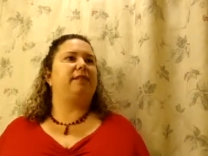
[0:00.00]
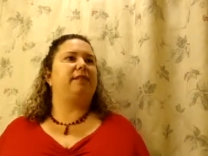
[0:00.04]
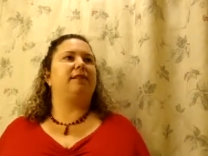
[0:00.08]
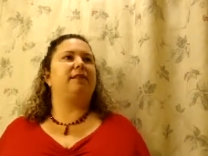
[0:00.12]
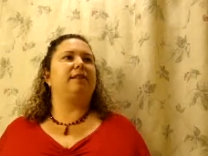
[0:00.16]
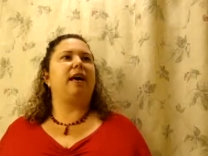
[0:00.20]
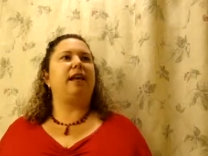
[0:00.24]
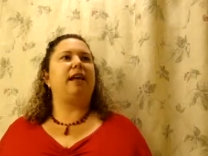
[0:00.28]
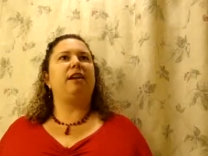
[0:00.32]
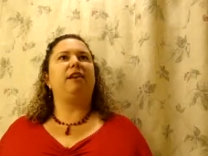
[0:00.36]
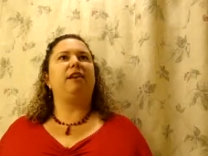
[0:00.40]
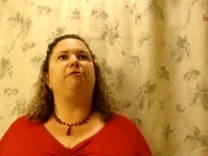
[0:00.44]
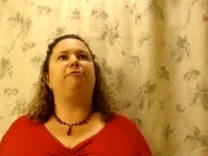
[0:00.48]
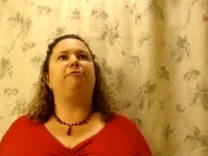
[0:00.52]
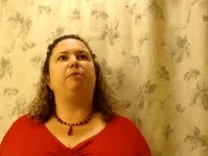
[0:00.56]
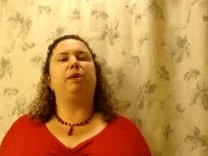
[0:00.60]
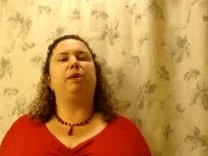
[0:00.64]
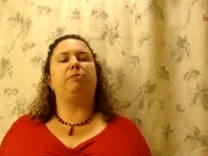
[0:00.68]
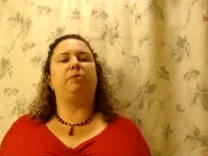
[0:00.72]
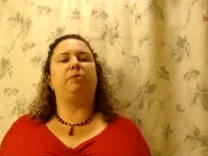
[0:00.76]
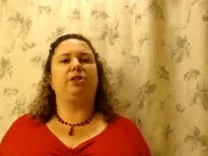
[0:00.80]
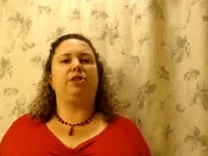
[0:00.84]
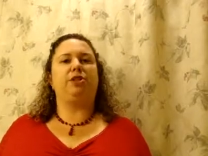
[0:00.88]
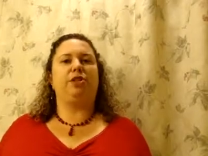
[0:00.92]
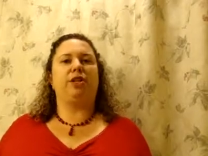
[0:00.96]
and not enough
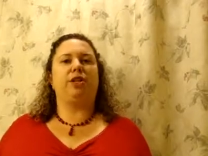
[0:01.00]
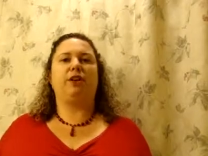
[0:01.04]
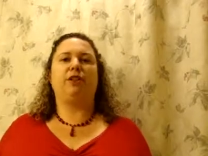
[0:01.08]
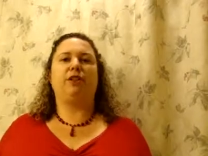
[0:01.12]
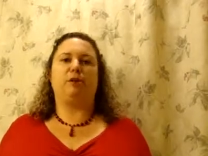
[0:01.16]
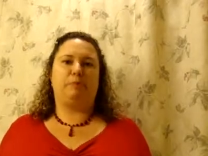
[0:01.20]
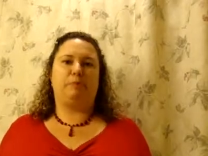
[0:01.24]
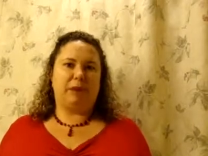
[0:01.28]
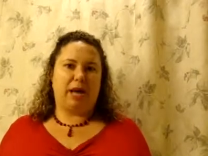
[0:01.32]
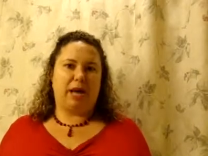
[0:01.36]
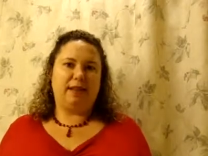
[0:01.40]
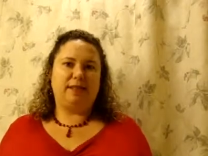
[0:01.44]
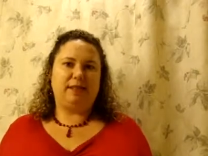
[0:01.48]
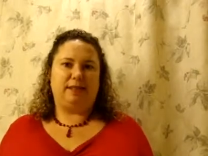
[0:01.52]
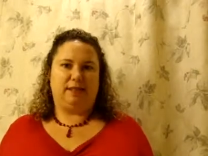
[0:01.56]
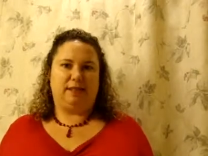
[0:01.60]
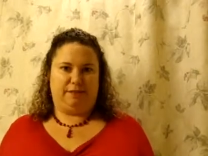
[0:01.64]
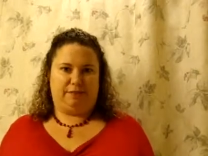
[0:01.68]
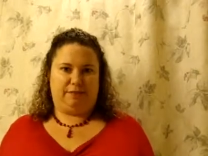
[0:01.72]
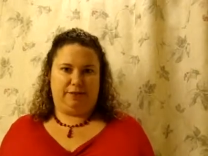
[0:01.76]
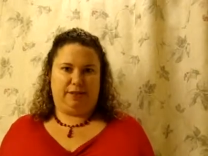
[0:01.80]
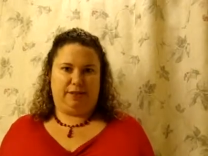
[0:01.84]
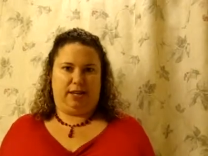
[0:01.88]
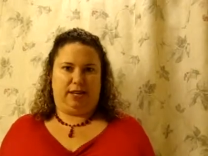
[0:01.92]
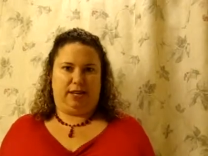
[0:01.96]
people share the
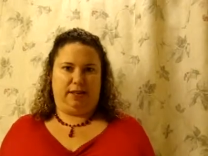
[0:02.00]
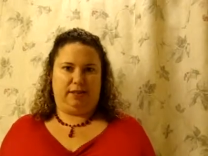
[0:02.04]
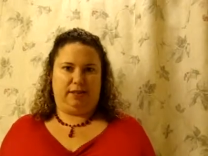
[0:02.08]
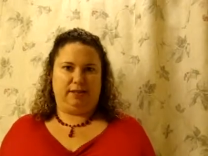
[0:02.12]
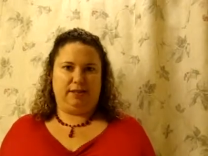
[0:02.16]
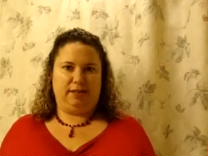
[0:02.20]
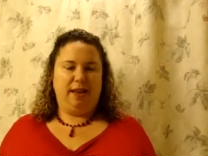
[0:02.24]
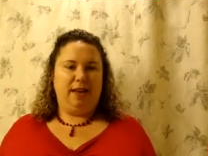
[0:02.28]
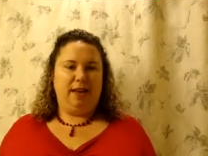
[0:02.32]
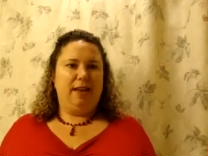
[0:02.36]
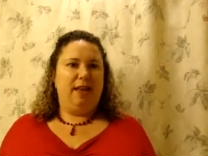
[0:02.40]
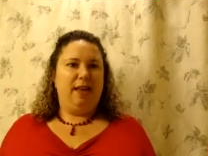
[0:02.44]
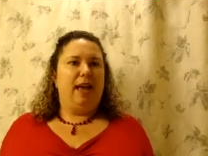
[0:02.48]
positive things.